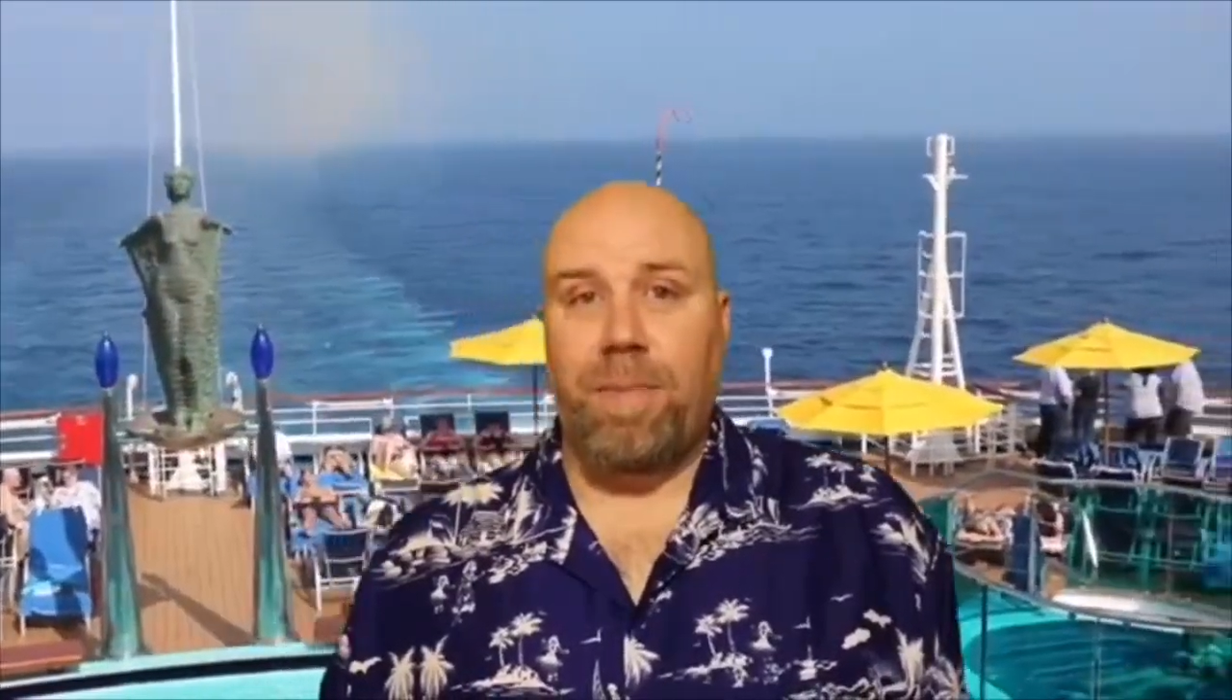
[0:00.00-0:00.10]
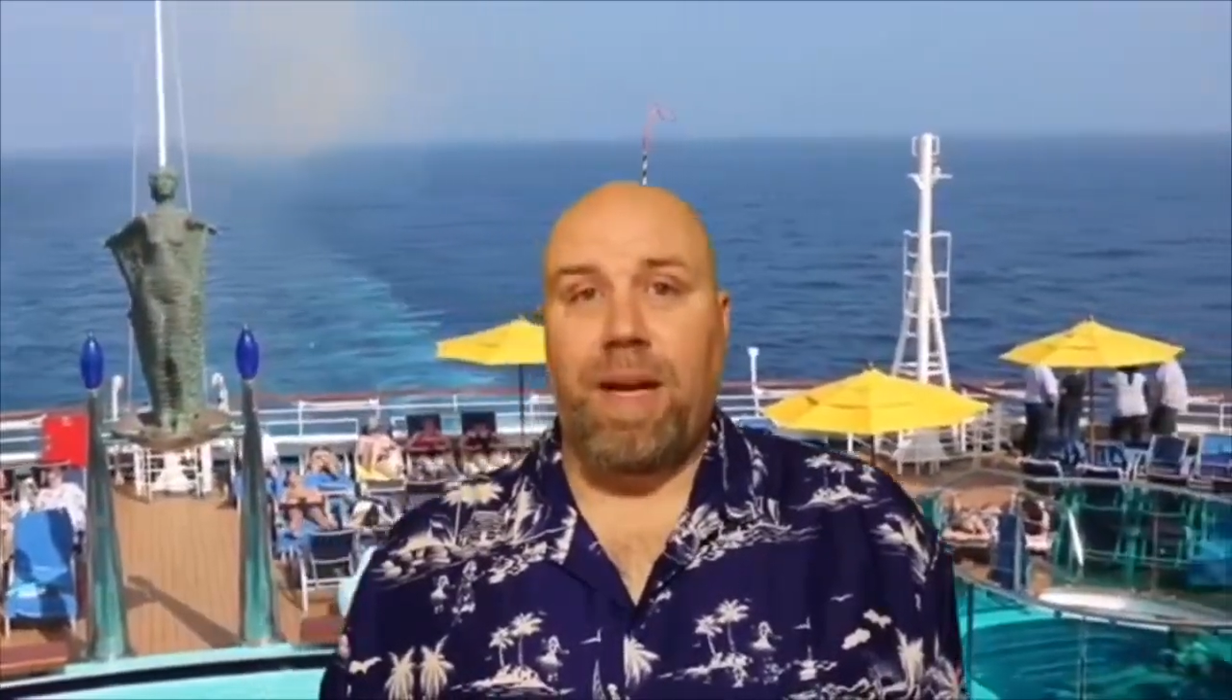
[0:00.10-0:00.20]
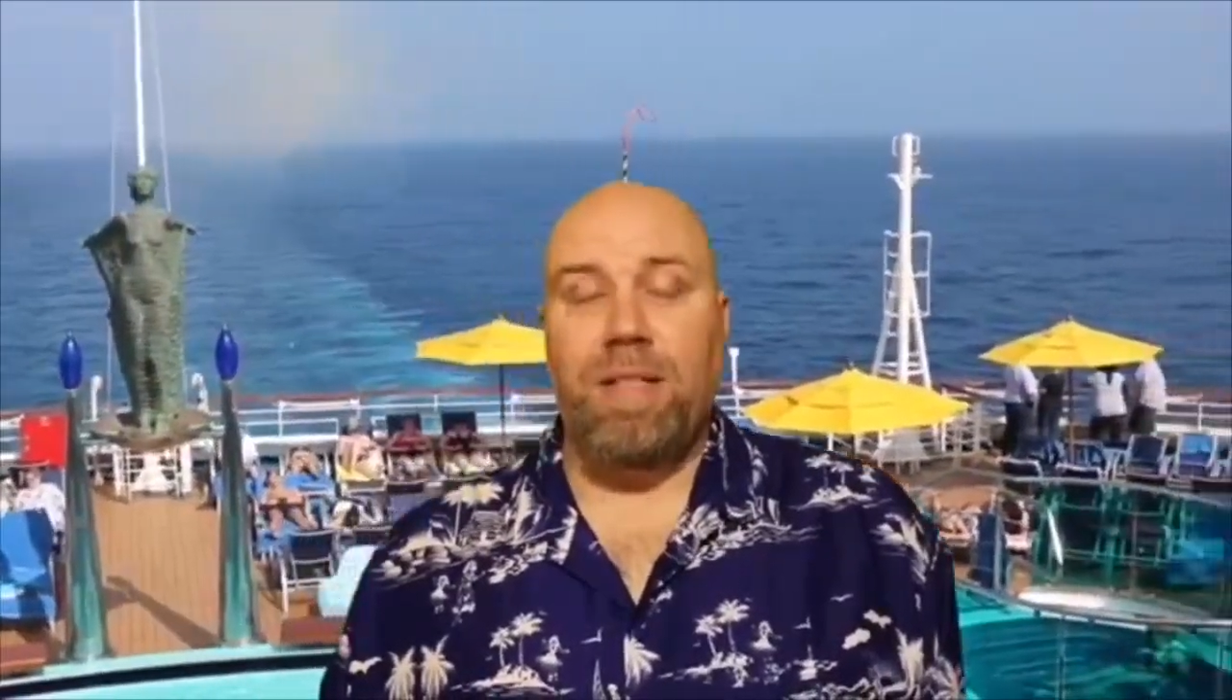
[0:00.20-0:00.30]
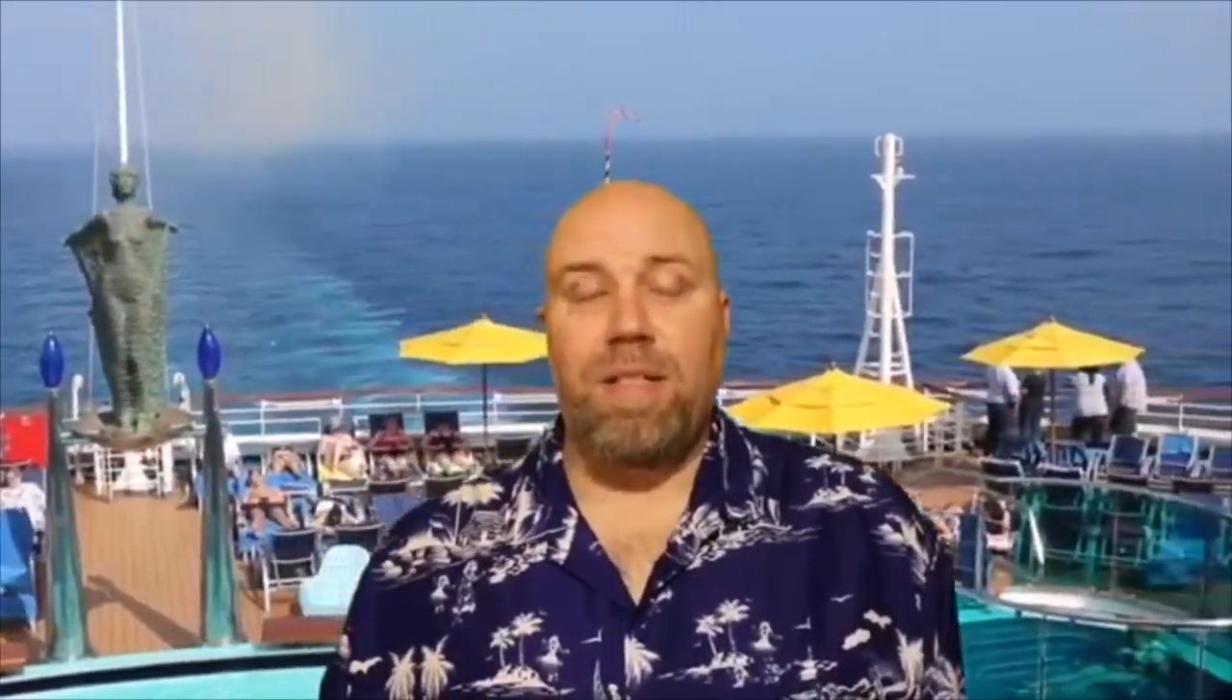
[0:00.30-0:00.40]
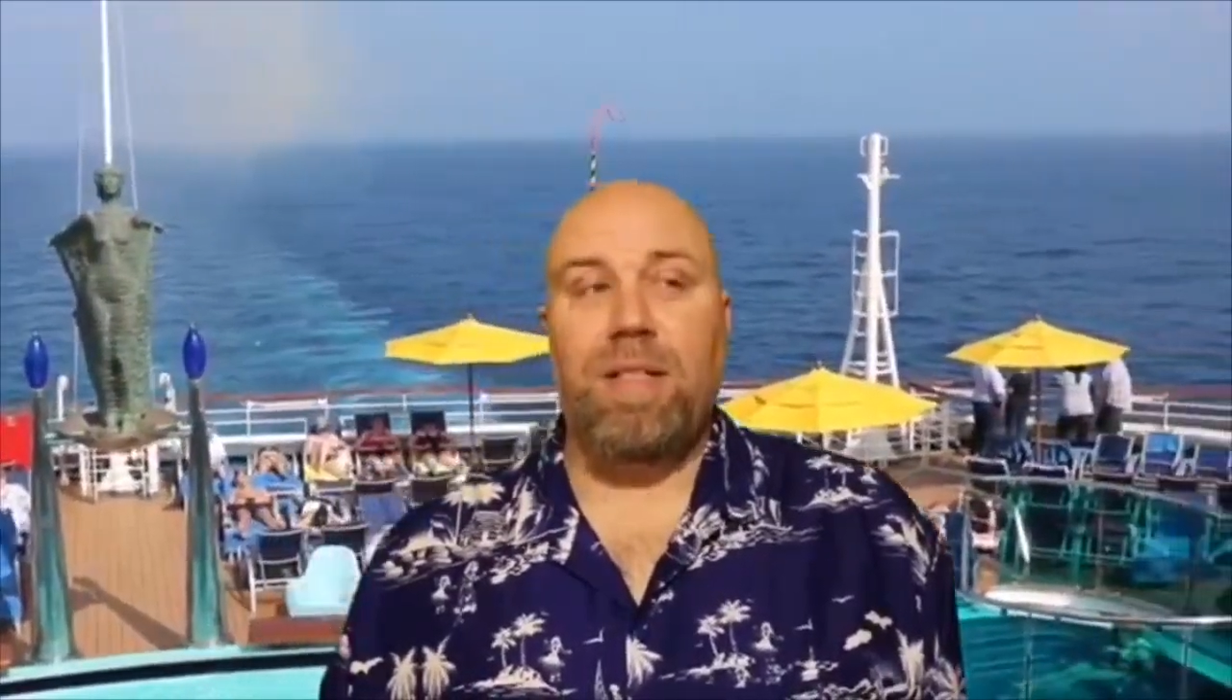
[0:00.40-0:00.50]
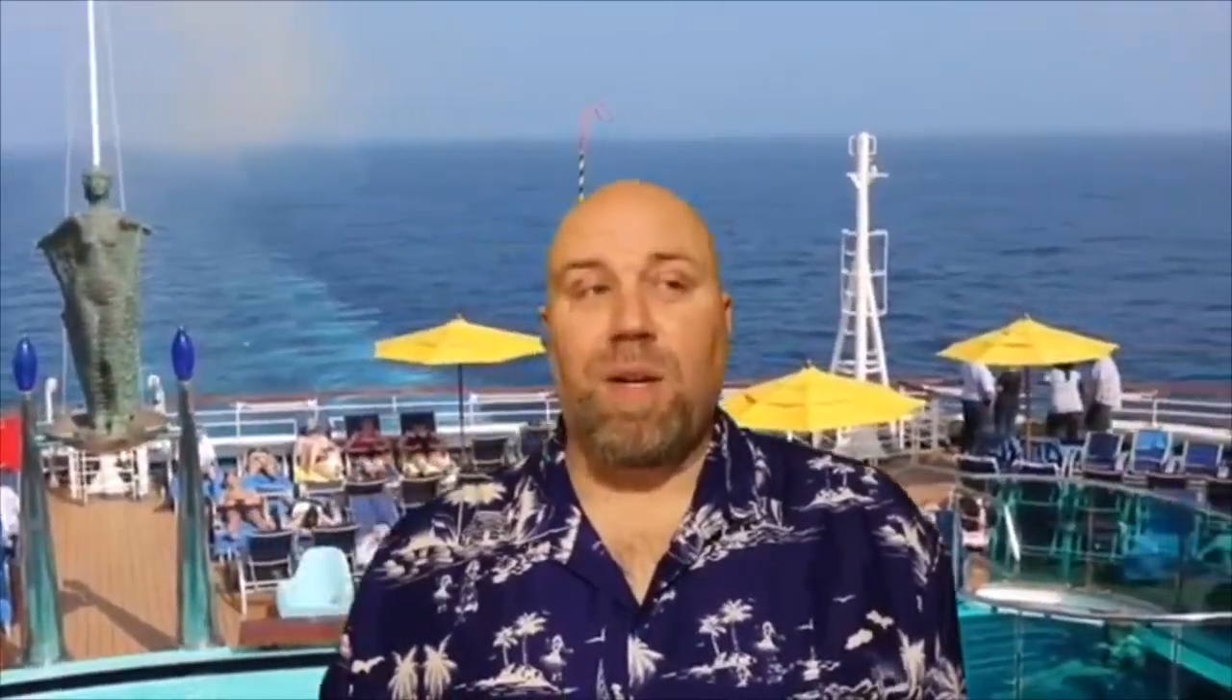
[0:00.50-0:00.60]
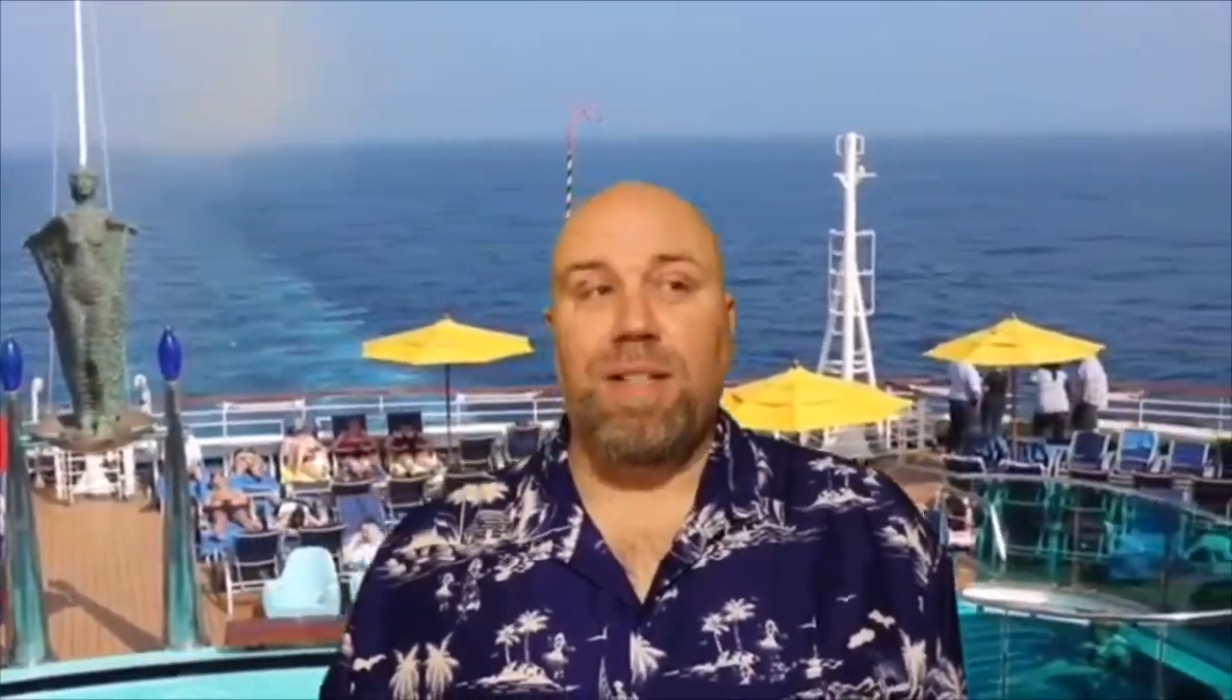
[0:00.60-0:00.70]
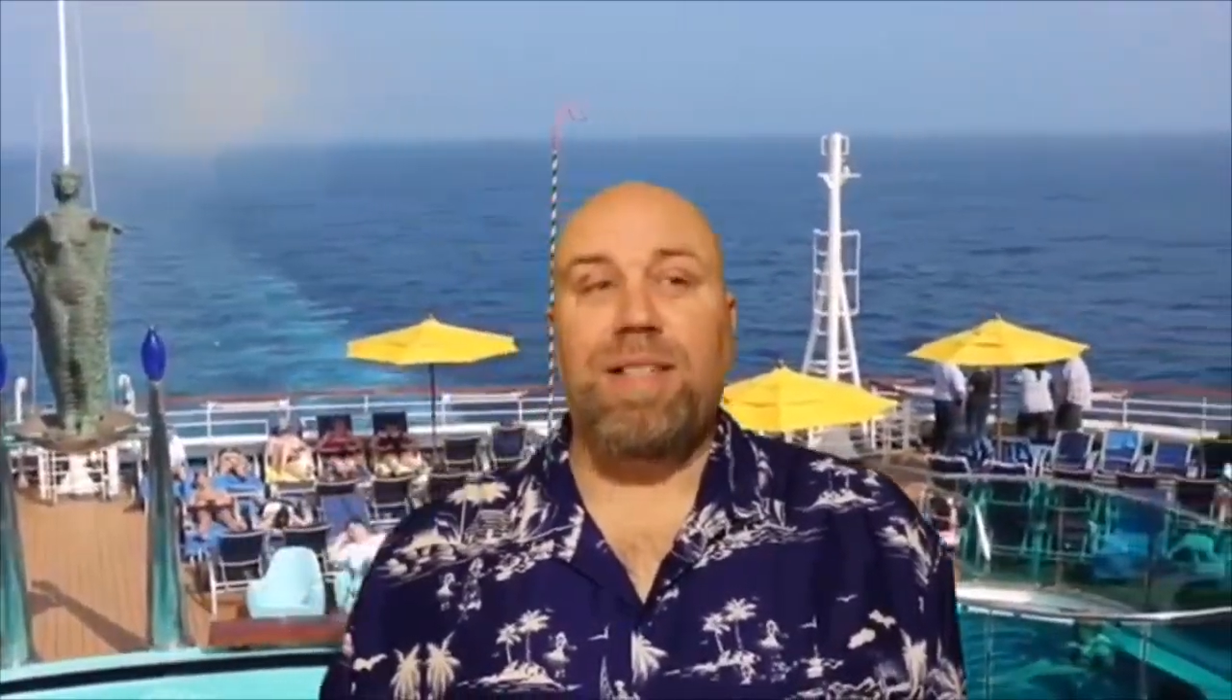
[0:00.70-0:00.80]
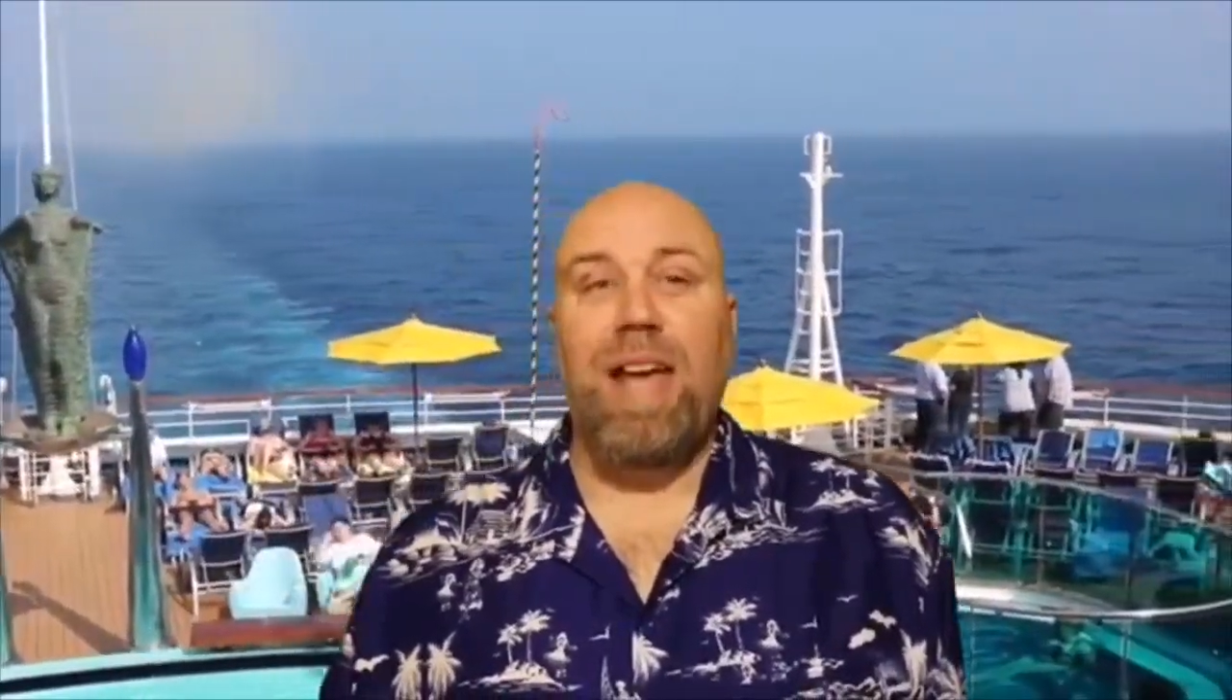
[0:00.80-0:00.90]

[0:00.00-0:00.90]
and start